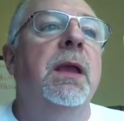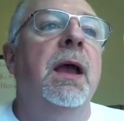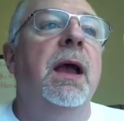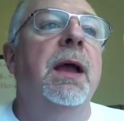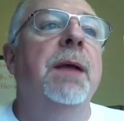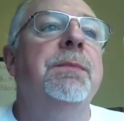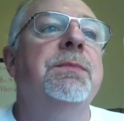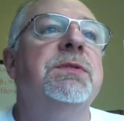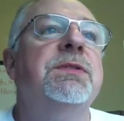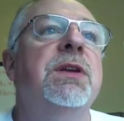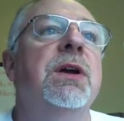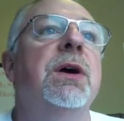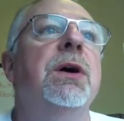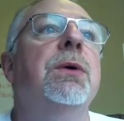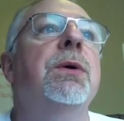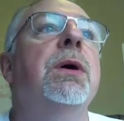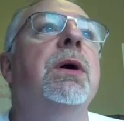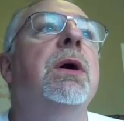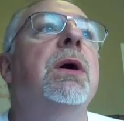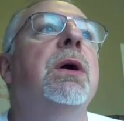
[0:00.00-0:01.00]
okay,
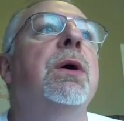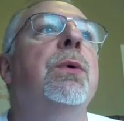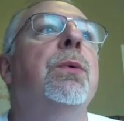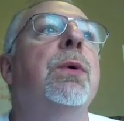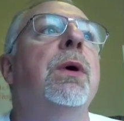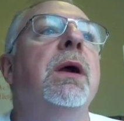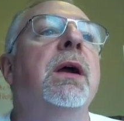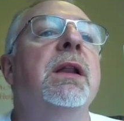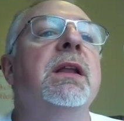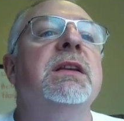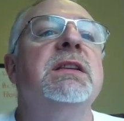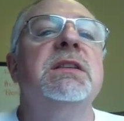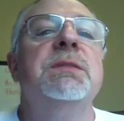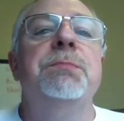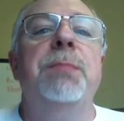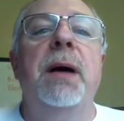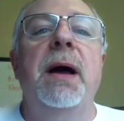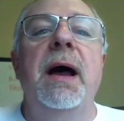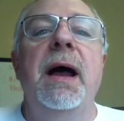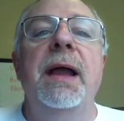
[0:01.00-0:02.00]
so we're going to
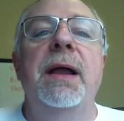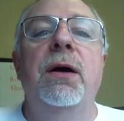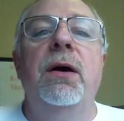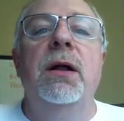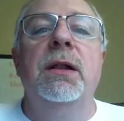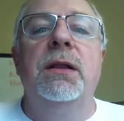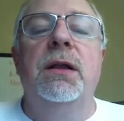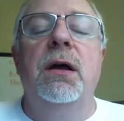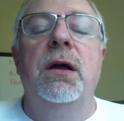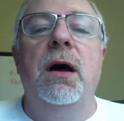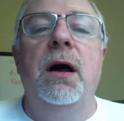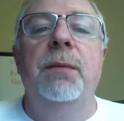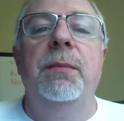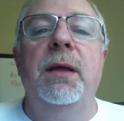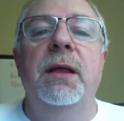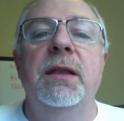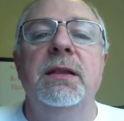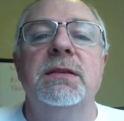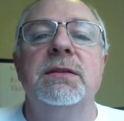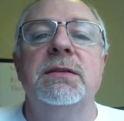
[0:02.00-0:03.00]
spy on
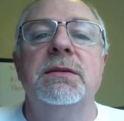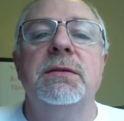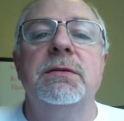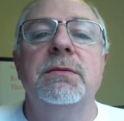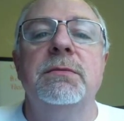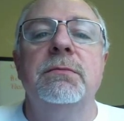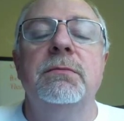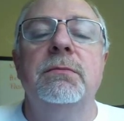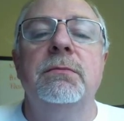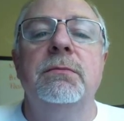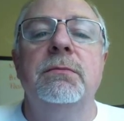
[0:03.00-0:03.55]
comments.